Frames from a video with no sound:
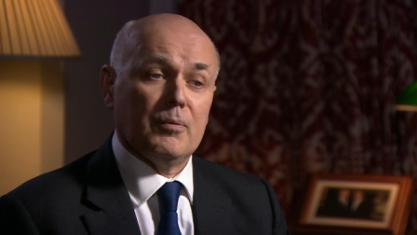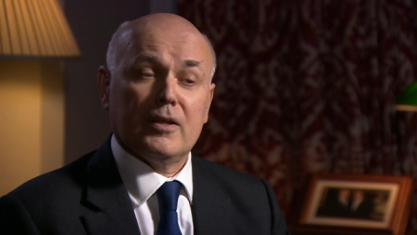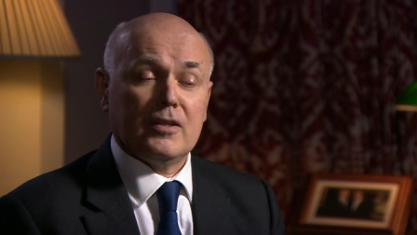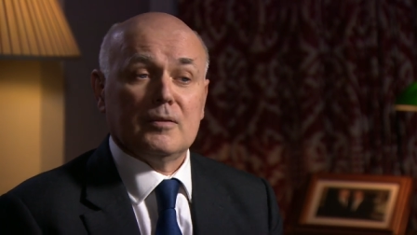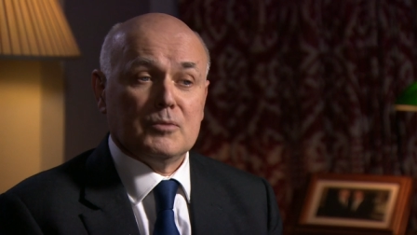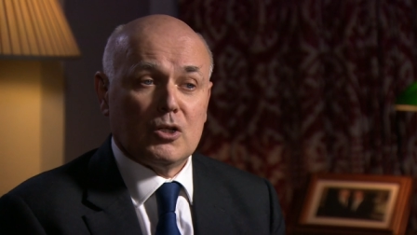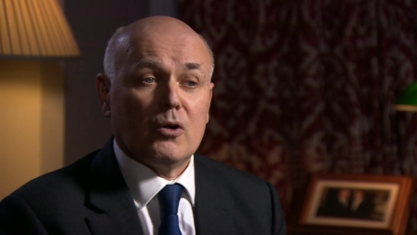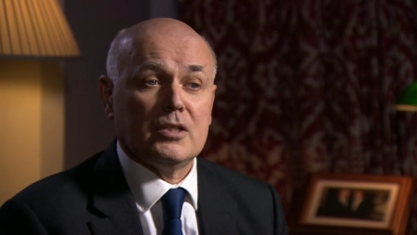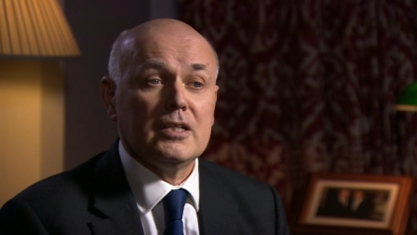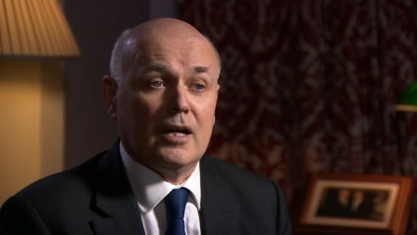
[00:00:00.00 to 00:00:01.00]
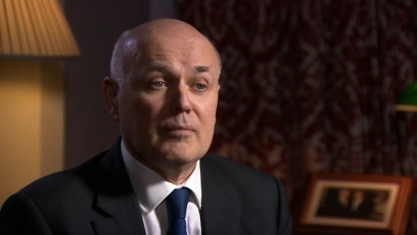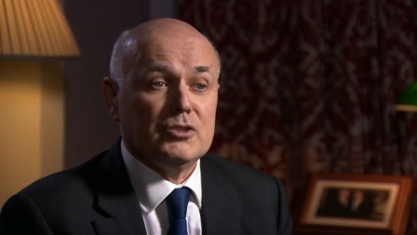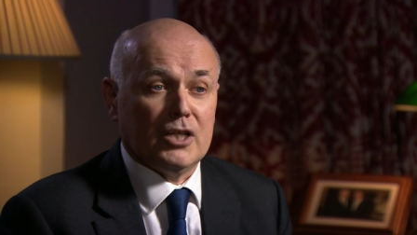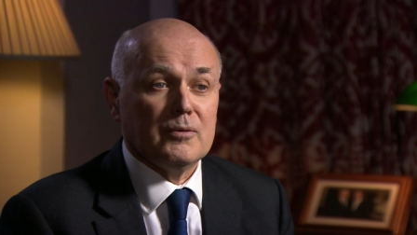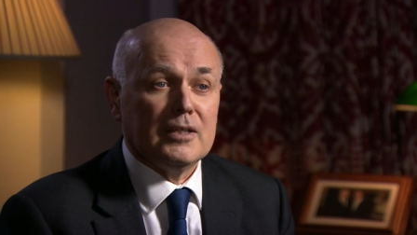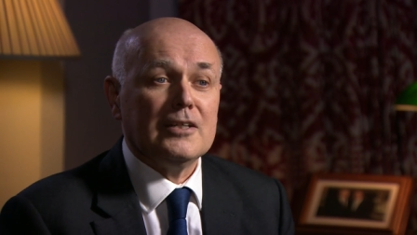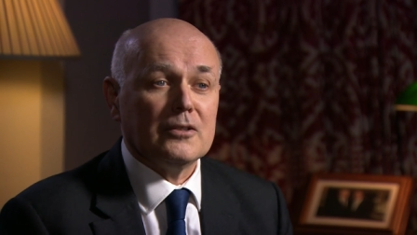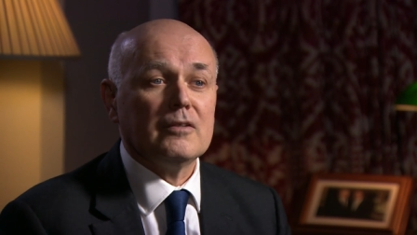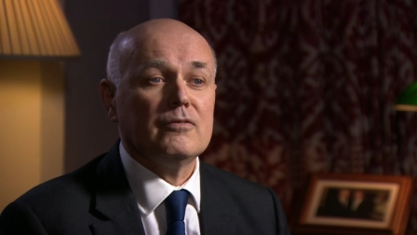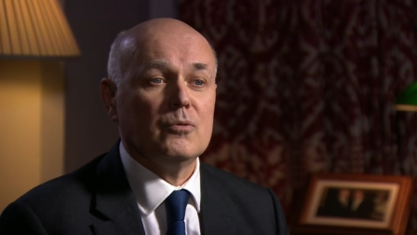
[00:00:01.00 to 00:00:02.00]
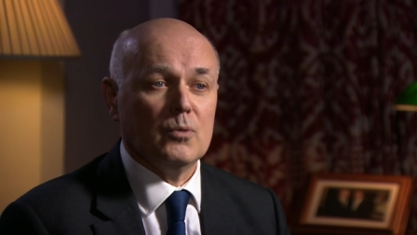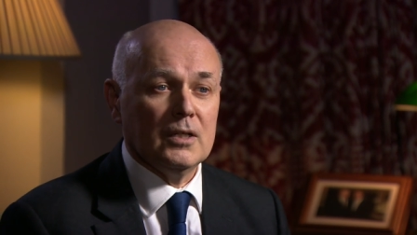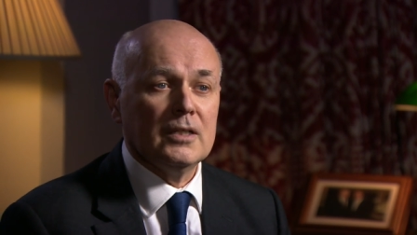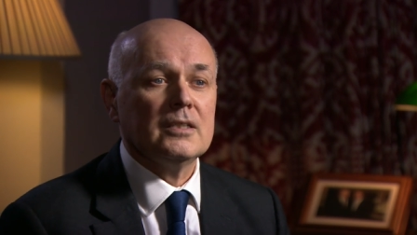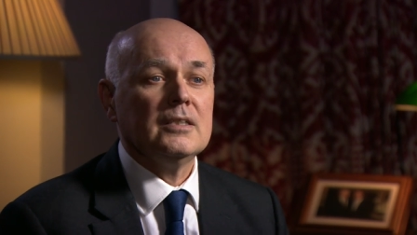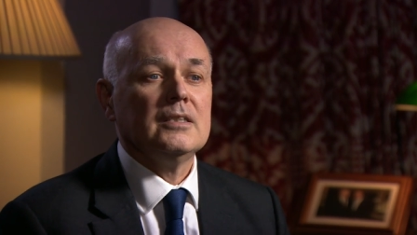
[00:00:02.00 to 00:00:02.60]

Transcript: And I think the majority come genuinely looking for work.